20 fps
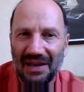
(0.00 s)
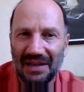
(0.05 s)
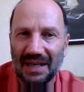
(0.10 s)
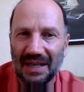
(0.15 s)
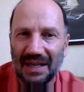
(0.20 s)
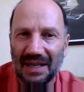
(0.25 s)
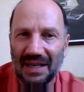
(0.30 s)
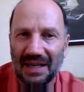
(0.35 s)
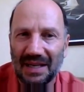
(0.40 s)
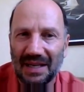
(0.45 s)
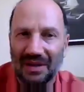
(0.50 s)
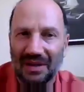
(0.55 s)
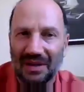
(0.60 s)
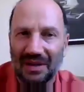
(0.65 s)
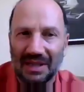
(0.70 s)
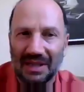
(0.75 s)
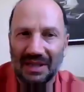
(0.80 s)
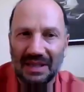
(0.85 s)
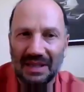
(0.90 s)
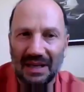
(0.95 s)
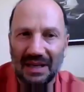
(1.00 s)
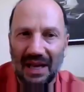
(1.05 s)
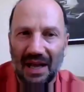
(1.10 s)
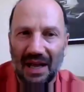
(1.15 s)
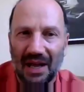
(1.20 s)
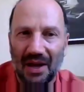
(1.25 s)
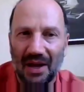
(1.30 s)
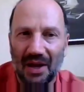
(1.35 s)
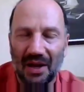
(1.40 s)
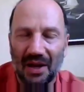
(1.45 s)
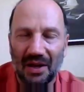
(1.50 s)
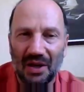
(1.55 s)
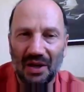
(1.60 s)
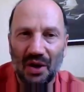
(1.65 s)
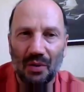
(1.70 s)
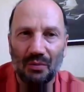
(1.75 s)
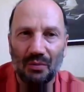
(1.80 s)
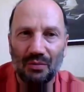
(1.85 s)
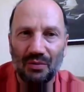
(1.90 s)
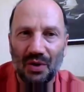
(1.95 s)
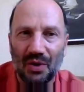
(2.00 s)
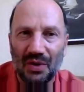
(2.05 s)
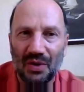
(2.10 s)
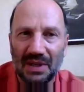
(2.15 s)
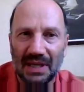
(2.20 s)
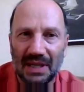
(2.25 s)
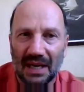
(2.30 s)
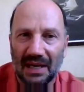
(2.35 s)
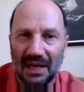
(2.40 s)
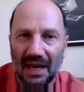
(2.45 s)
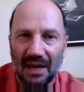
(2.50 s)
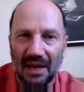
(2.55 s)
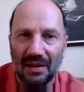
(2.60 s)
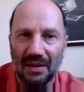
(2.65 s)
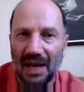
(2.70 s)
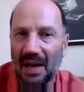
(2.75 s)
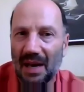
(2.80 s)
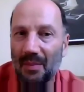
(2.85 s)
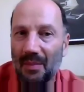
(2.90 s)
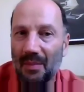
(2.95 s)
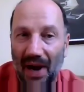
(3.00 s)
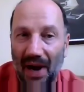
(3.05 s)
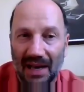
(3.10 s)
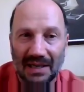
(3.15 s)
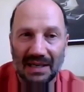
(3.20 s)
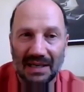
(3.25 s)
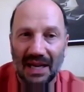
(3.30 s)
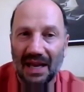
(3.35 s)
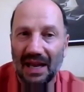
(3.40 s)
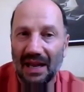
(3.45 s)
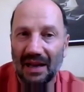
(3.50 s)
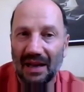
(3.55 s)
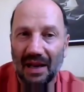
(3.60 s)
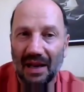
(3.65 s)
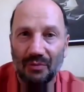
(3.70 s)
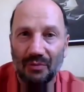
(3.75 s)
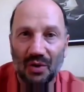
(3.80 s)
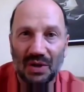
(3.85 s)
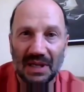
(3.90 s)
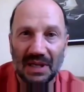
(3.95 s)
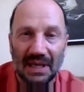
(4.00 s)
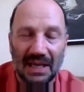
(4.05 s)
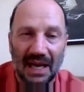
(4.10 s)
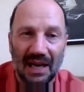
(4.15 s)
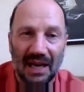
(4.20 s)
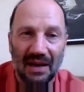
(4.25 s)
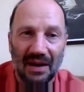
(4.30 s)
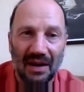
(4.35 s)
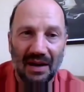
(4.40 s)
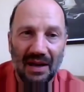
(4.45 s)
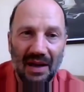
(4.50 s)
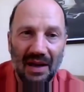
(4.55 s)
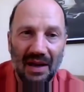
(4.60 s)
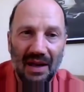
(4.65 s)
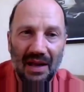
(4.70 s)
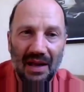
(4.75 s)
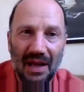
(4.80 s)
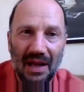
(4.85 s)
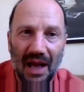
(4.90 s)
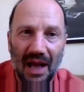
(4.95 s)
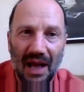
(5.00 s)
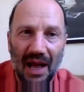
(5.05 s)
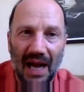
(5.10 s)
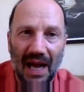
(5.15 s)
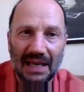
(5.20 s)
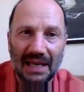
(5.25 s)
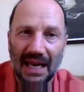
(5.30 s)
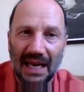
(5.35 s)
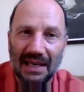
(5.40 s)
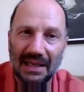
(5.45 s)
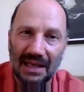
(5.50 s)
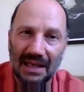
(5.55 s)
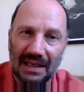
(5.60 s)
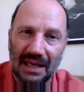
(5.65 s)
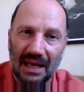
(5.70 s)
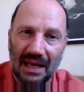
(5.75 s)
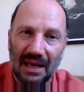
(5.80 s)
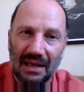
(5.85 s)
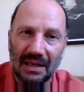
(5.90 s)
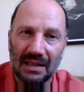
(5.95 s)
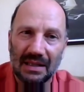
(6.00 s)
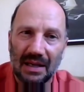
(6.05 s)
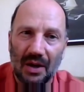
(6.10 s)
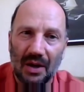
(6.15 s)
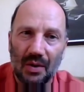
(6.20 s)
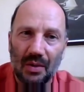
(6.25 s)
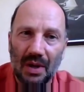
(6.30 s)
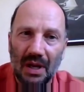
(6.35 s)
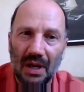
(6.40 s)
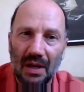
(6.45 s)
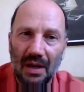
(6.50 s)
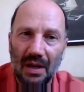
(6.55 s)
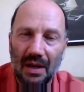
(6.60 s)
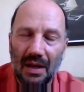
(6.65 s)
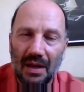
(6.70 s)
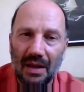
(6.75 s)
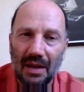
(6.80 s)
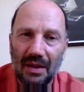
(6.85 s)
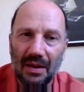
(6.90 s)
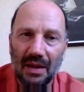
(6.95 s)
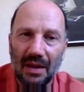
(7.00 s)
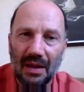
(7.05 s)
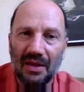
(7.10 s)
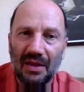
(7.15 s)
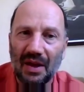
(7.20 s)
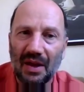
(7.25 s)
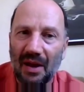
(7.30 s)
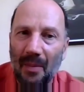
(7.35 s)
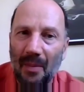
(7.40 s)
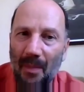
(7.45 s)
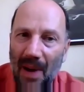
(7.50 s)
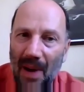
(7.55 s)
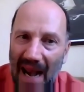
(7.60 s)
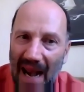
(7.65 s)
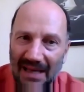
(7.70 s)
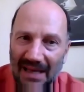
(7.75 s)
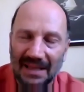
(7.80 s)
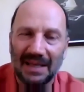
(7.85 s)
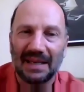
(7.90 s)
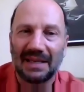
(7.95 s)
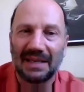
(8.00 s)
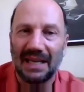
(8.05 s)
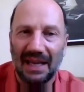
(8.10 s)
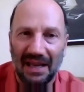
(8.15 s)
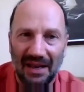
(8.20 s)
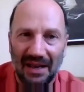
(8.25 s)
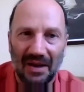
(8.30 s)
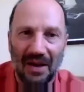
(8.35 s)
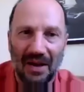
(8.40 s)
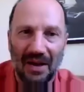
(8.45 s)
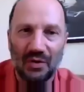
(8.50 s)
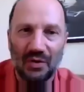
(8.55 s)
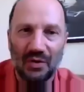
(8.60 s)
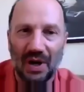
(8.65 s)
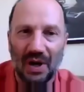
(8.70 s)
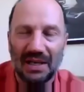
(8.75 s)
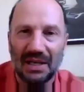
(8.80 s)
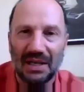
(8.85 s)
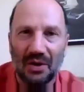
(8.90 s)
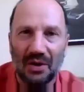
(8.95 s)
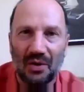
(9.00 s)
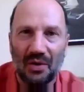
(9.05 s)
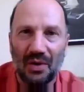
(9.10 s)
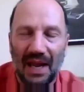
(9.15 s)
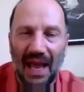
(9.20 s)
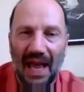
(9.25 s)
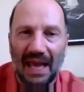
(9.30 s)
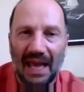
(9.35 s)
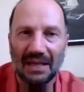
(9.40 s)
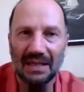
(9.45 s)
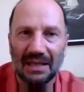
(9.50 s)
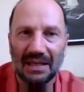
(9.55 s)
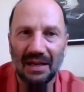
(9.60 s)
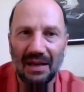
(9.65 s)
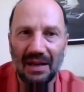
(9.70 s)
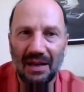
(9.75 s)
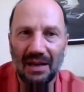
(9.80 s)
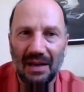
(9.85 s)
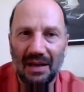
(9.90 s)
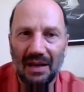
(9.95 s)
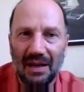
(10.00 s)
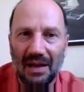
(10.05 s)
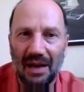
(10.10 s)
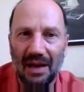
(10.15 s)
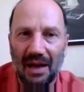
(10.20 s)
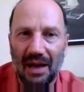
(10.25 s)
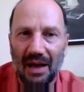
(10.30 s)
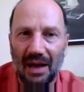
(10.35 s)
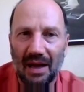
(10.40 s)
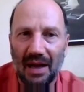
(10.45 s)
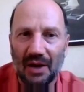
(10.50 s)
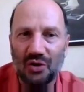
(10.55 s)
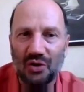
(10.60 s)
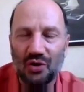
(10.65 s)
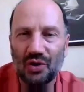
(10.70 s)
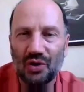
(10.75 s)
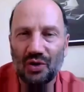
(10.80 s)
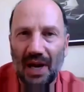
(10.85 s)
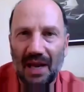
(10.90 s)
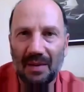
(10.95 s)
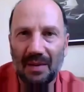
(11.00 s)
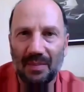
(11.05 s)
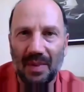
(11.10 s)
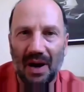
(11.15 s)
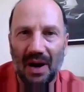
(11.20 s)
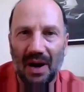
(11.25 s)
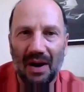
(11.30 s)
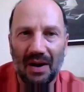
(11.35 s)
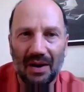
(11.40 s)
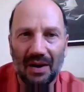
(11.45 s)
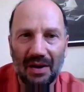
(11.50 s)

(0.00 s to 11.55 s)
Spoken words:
decisions, you know, rooted in branding and rooted in identity. So the complexity of trying to create a trademark